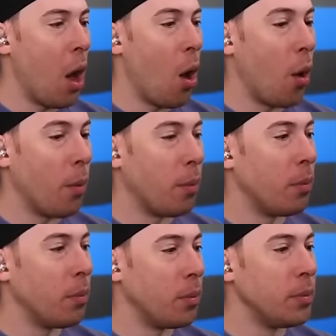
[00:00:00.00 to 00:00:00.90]

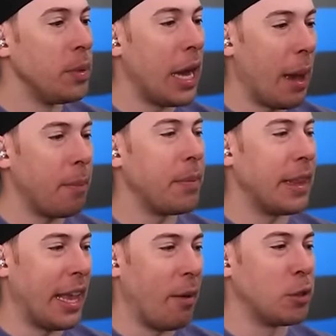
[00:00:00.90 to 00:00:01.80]

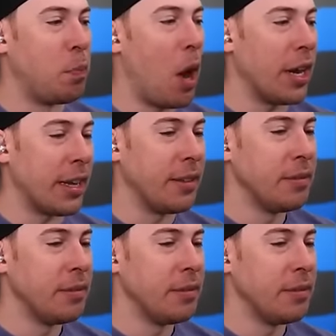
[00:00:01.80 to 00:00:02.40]
Yep. It was Bonnie.